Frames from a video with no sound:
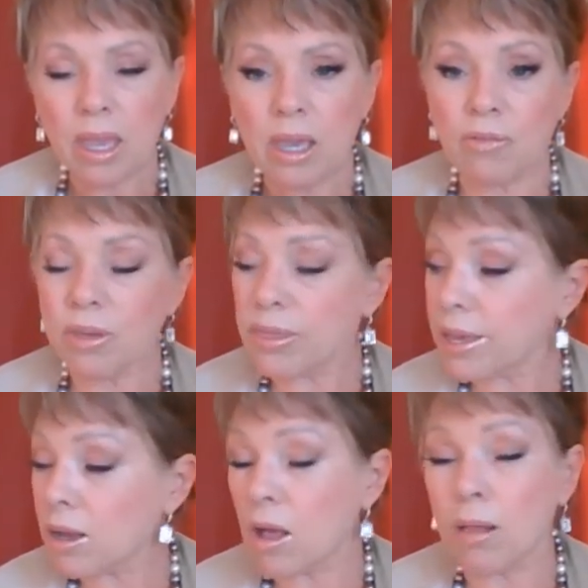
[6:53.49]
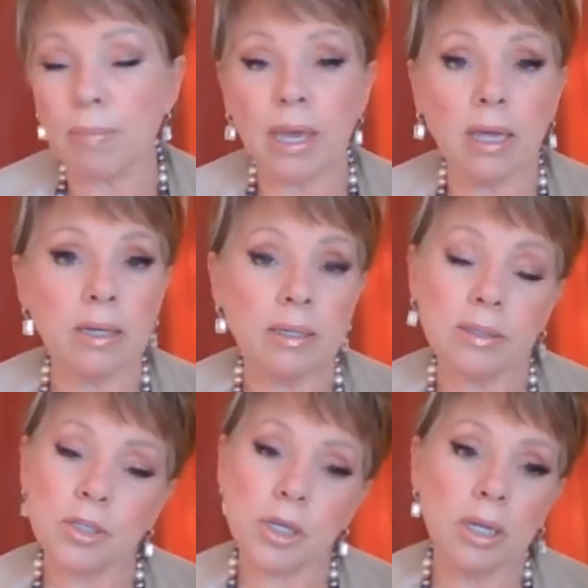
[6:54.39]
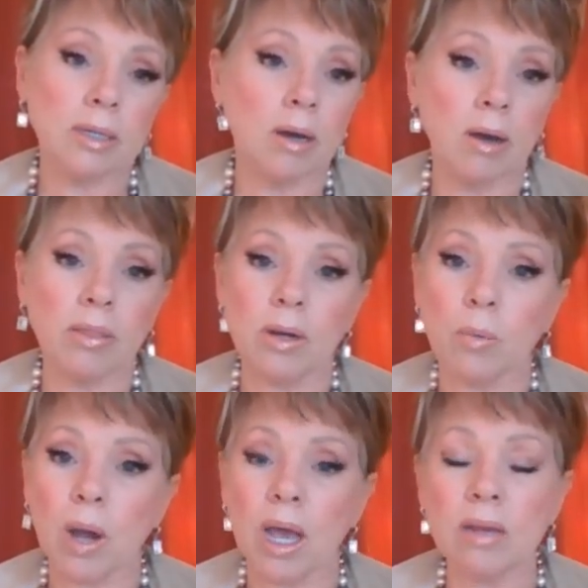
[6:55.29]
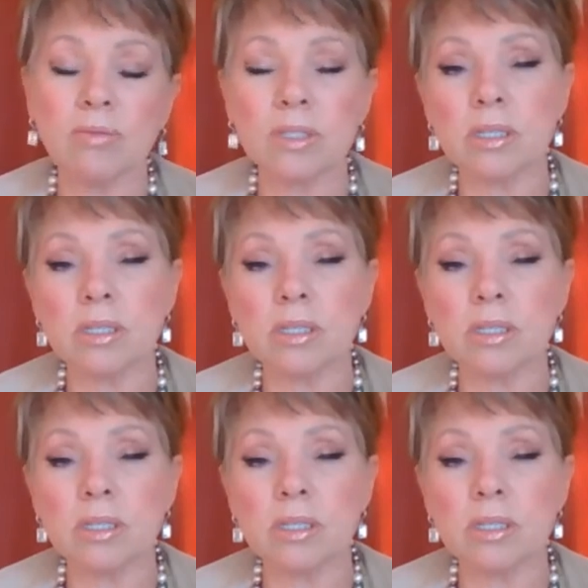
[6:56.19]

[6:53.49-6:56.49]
If you think all men cheat on their wives,